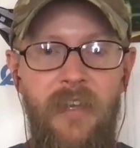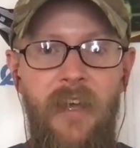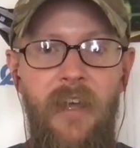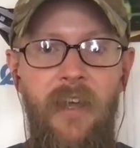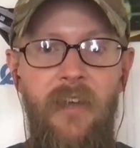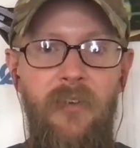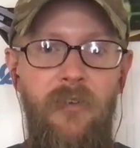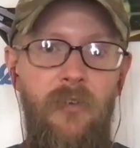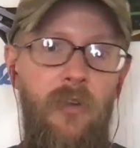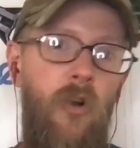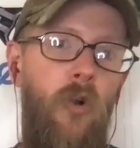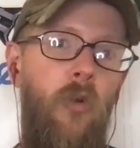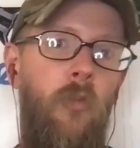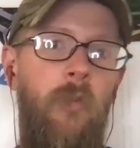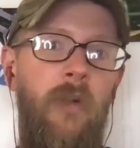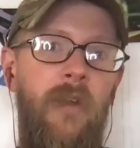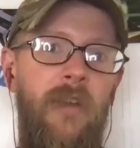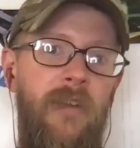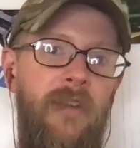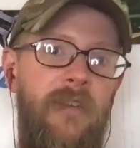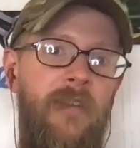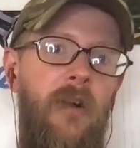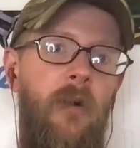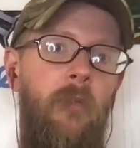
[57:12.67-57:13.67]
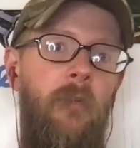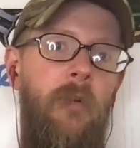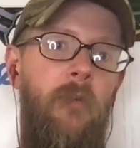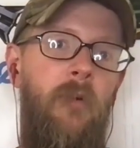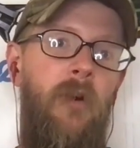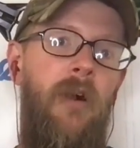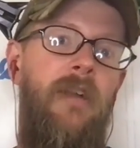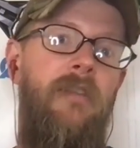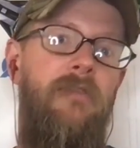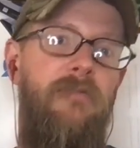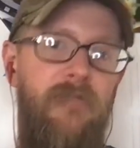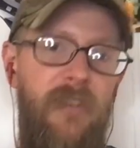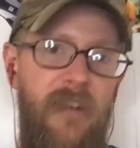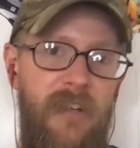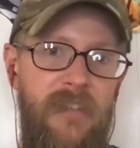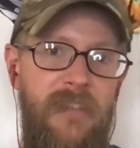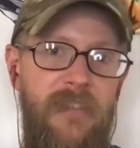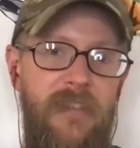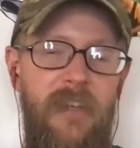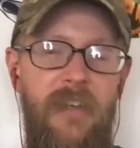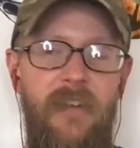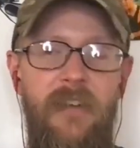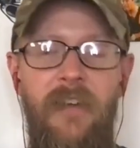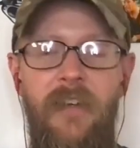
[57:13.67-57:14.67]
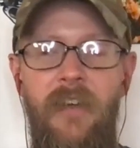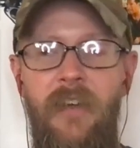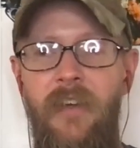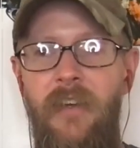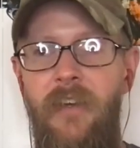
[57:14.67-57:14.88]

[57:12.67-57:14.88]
and hoping to tell people how to fix it.